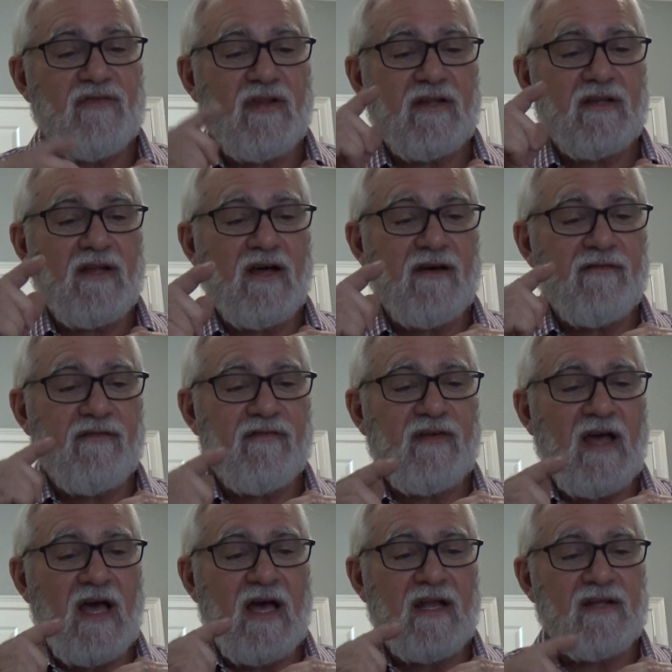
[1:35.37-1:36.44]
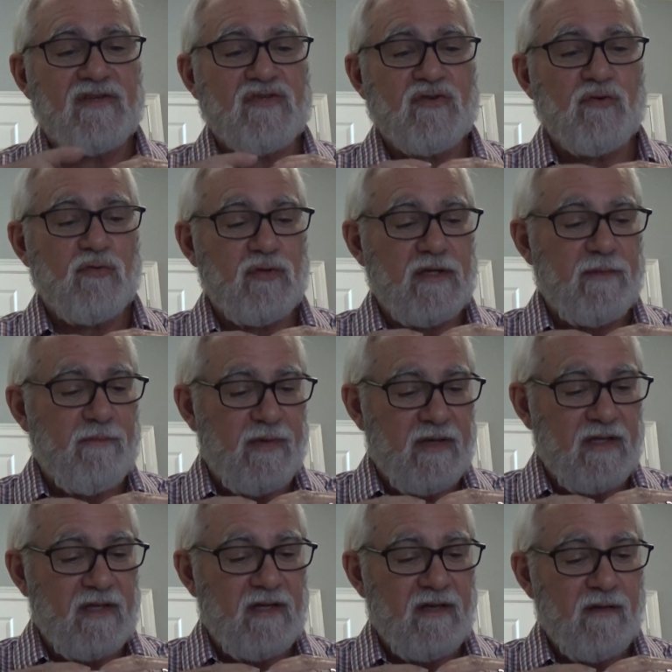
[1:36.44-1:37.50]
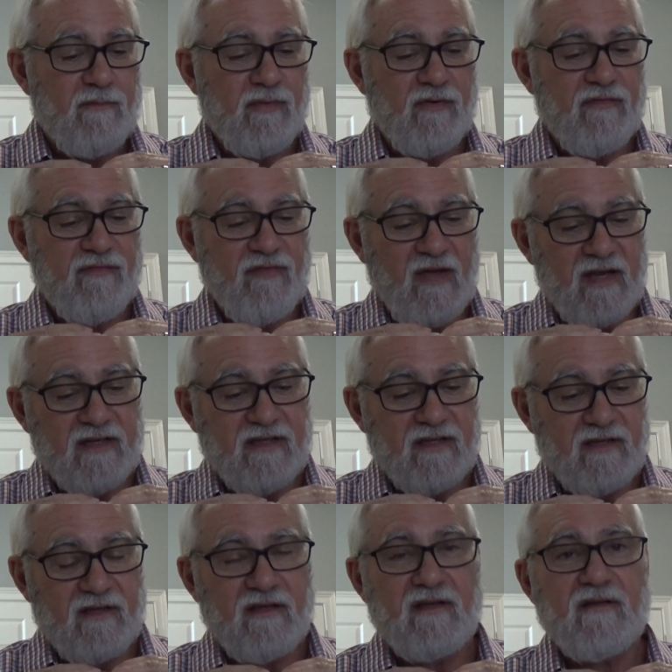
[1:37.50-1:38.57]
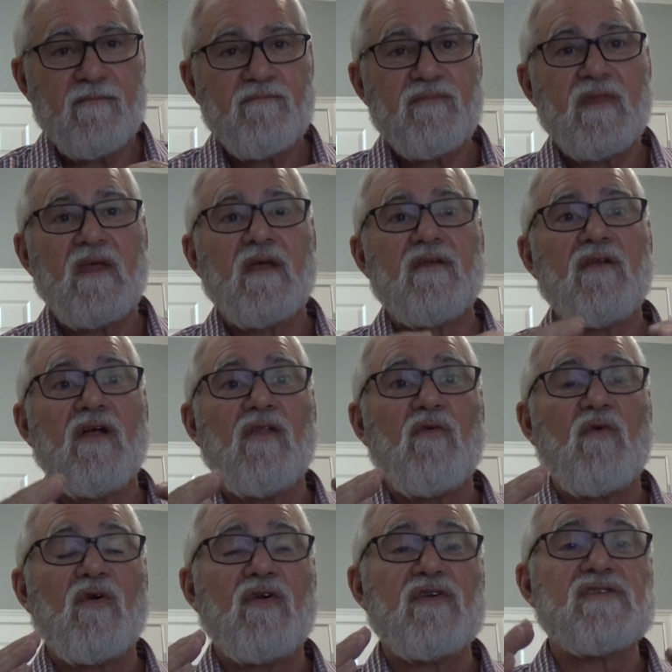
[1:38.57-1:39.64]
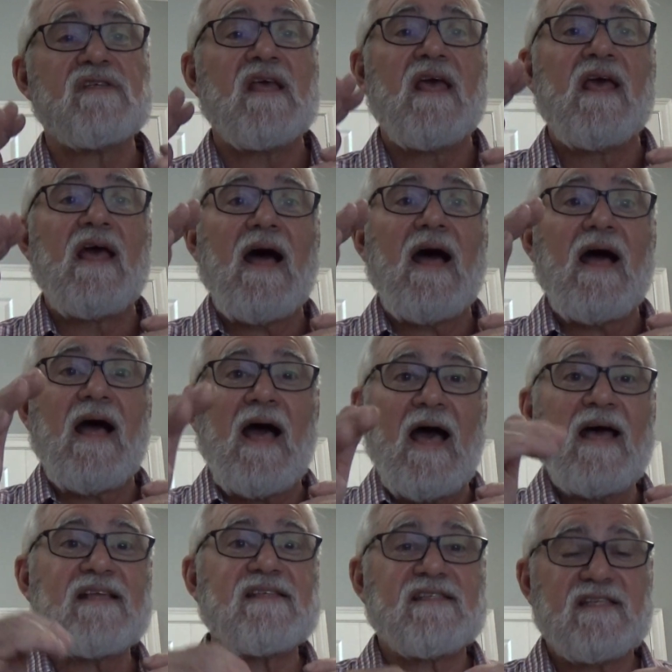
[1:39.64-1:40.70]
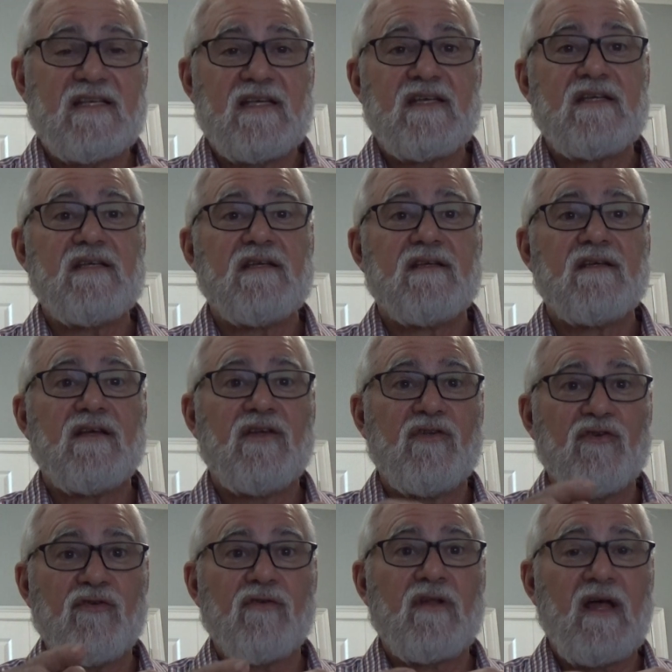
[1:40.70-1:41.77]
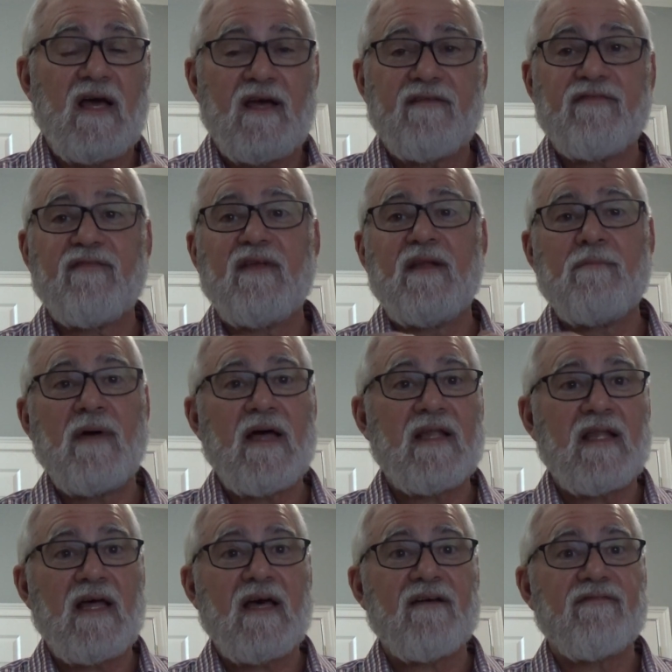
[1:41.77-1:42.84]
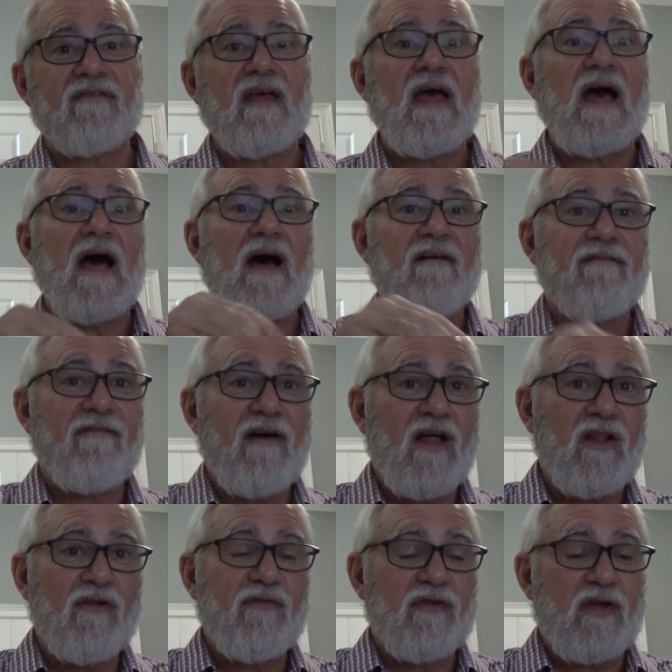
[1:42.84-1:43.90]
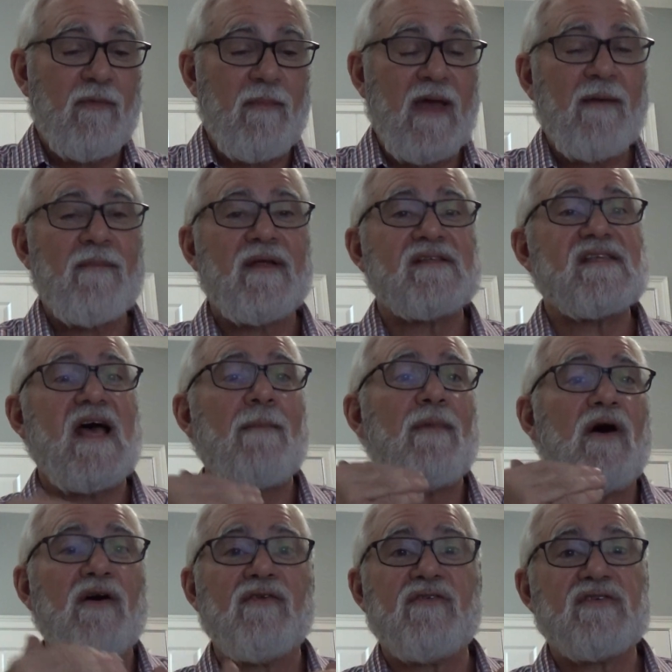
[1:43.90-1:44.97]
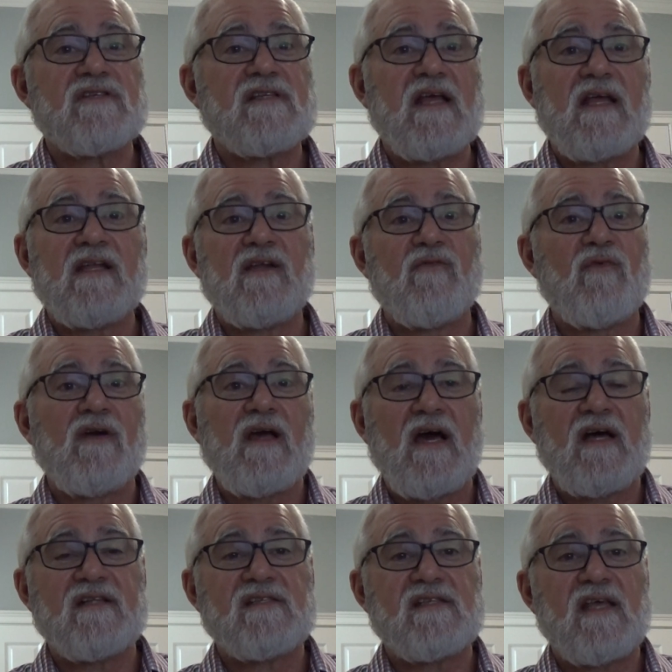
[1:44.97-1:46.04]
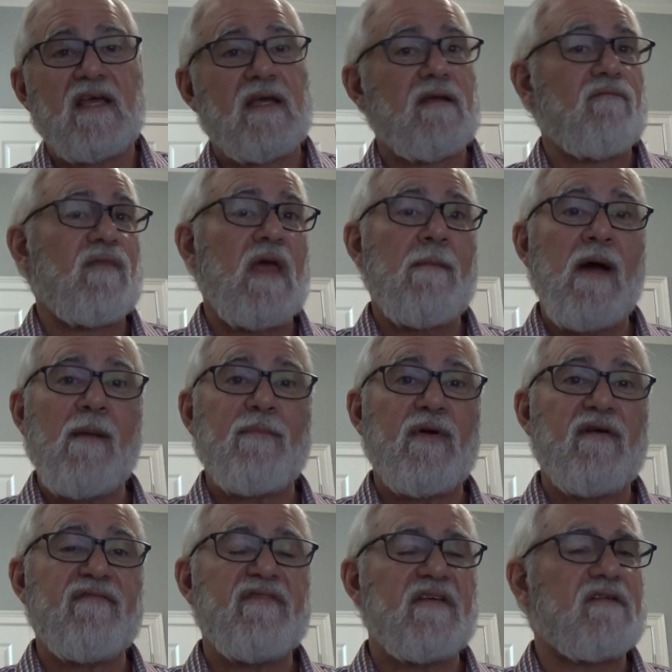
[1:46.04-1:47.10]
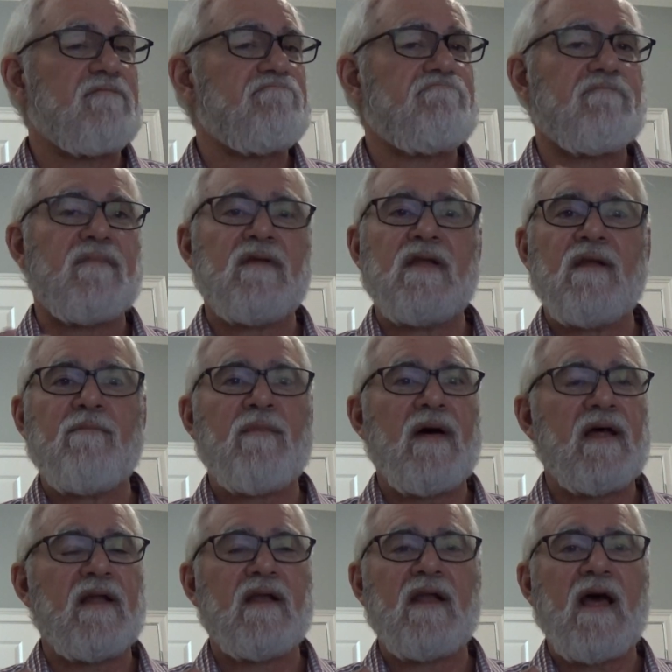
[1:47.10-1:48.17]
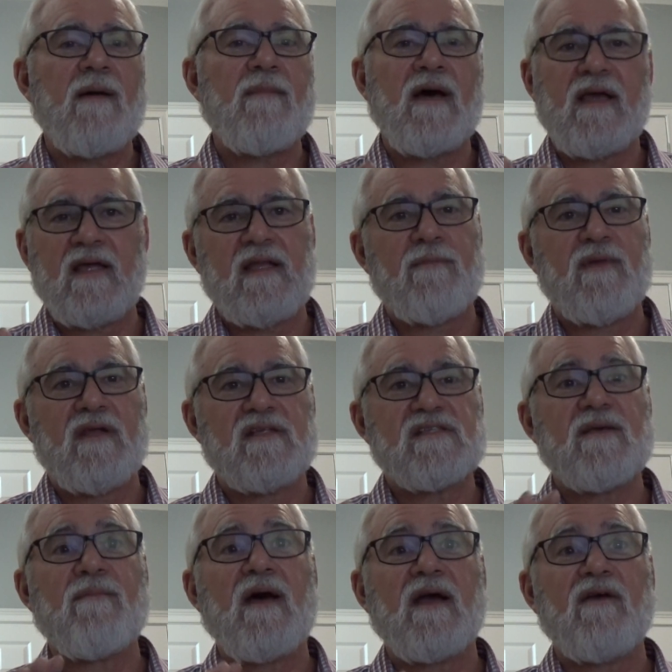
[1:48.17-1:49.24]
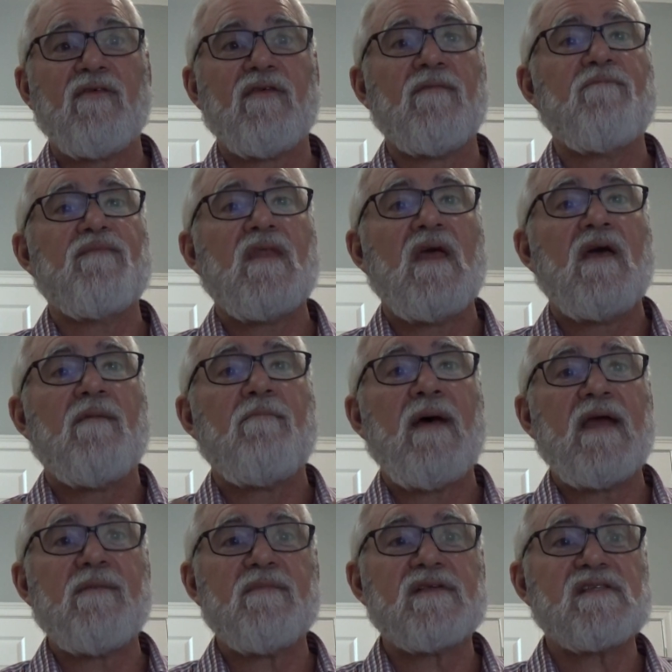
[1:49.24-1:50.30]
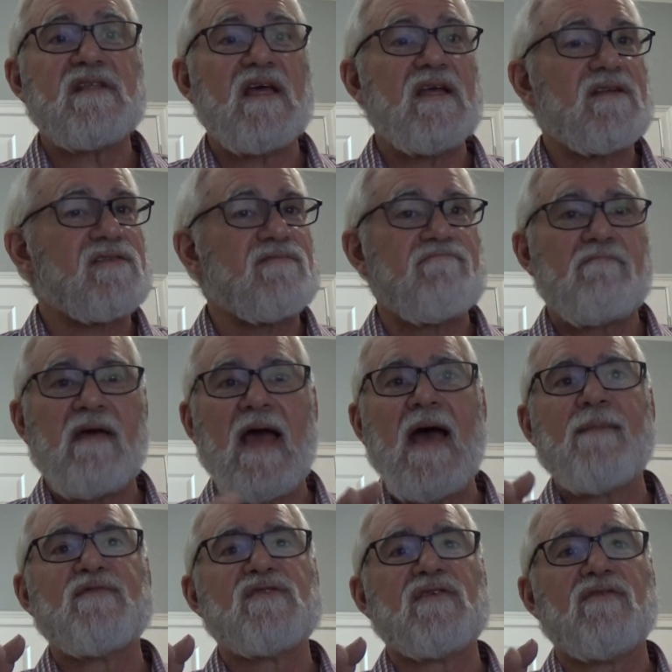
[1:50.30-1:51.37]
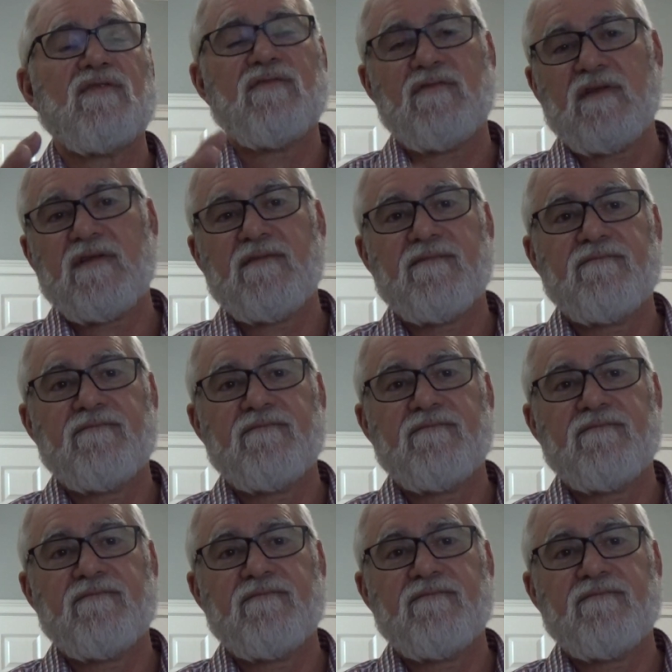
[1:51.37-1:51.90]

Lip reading: The love of God has truly been perfected. In other words, I see in your life, in my life, I follow the commandments. I'm understanding what God's saying. Am I perfect? Not by any means. Am I going to make mistakes? Absolutely.